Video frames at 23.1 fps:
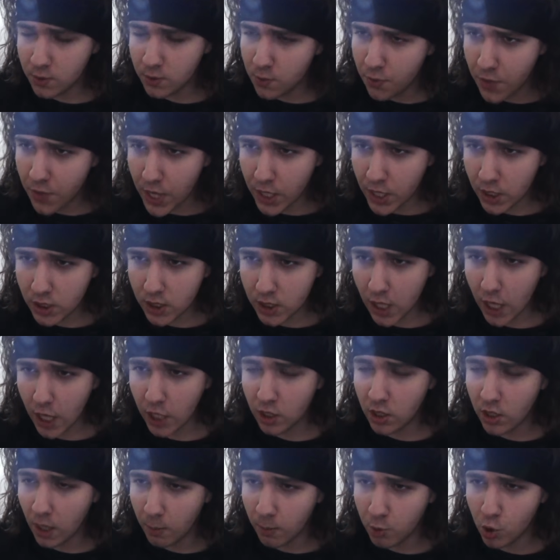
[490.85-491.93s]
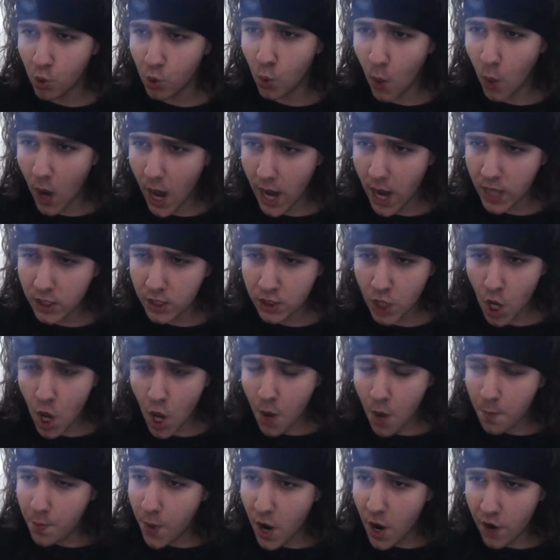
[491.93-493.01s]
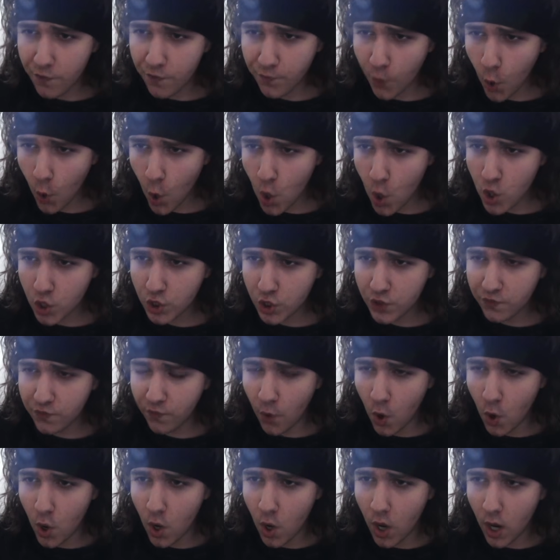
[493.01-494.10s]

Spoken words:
things like WYs, Perforce for